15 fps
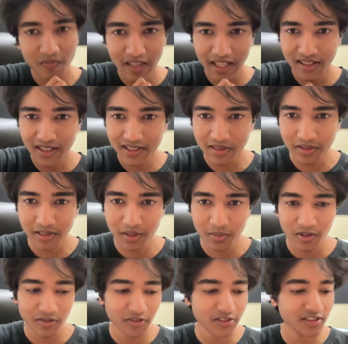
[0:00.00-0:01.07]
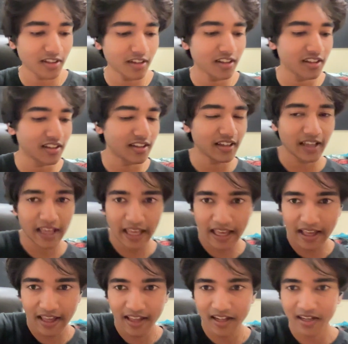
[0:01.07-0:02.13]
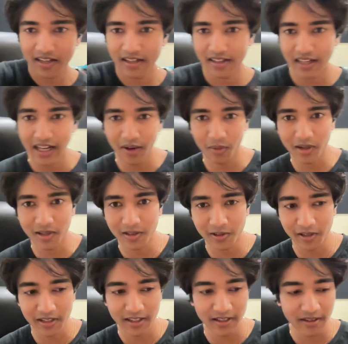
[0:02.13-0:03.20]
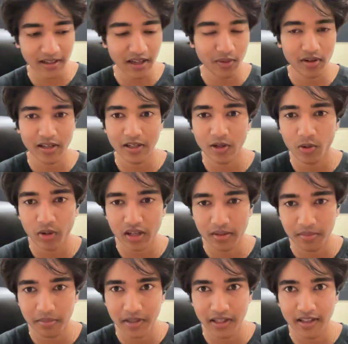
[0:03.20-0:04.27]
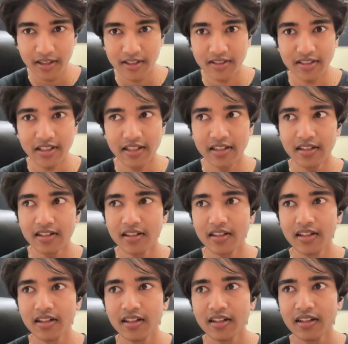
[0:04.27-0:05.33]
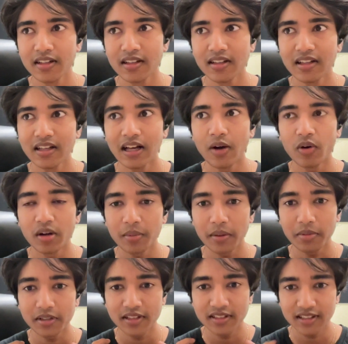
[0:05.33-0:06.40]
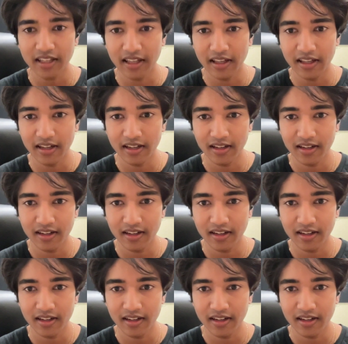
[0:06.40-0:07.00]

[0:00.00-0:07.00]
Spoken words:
Hey, that's a really beautiful song, and I want to learn it. I want to know what it means, and I want to be able to sing it.